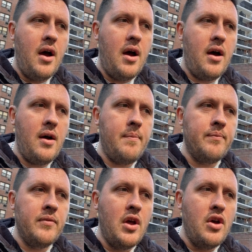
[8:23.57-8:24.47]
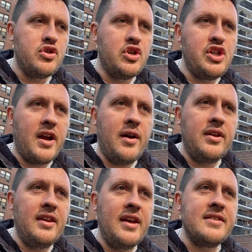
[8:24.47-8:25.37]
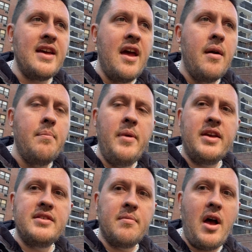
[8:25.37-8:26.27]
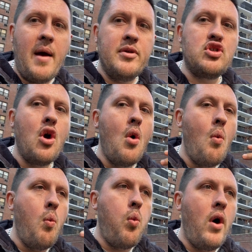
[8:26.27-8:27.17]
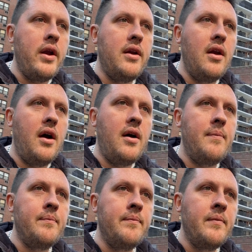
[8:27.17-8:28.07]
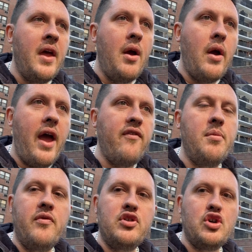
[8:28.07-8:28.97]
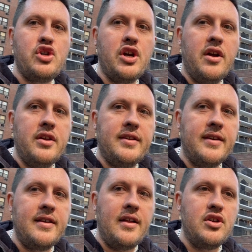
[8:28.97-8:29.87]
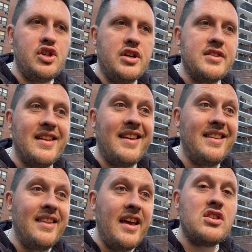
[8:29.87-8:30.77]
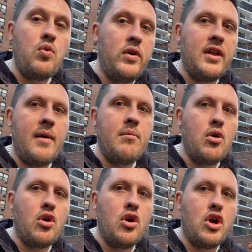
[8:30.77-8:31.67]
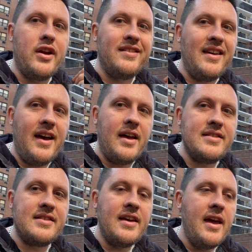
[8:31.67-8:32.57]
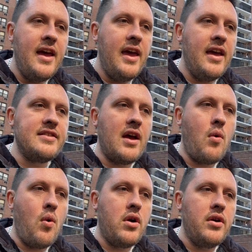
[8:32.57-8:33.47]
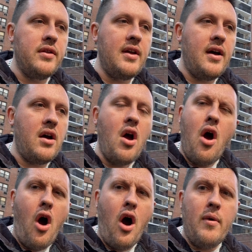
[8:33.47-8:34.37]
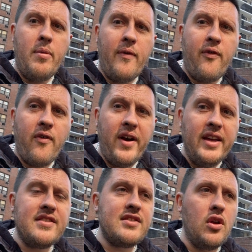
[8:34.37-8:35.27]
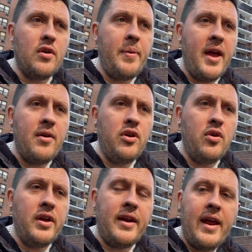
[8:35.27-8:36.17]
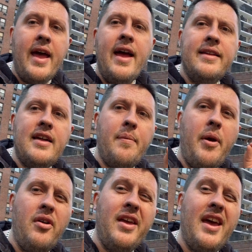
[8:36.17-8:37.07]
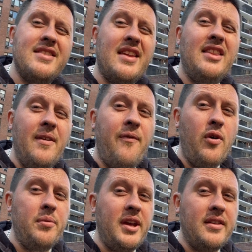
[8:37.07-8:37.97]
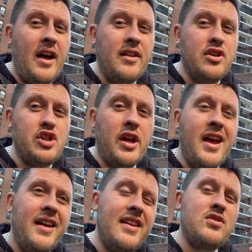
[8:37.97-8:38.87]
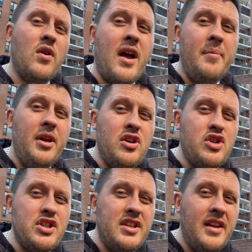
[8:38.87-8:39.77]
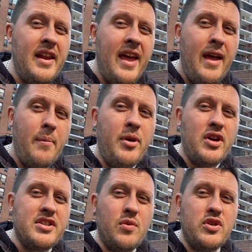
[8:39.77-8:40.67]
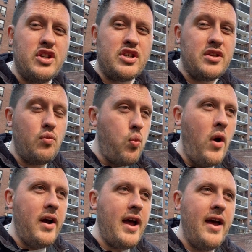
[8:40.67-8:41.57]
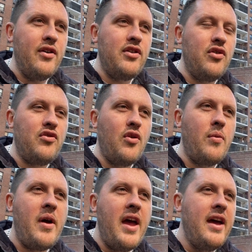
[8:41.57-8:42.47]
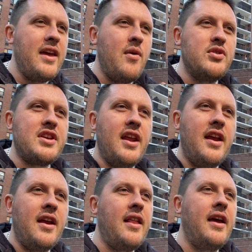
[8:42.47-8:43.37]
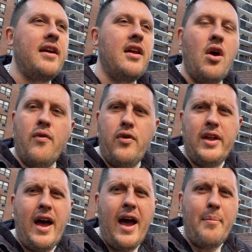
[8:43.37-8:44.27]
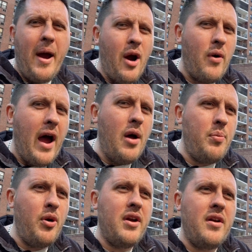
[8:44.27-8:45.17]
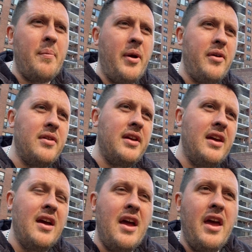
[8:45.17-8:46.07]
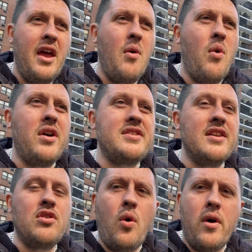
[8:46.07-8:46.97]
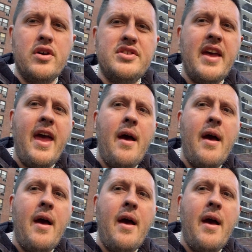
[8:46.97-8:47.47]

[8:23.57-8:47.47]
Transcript: Um, so check out the things. Make some comments. What um, have you been researching other technologies? Like the next one that I'm gonna test is I ordered the Harbor Freight solar panel unit that apparently has the thin film technology. That's what got me interested because there was this one guy on YouTube, he was getting like, you know, really high power output and apparently it works indoors.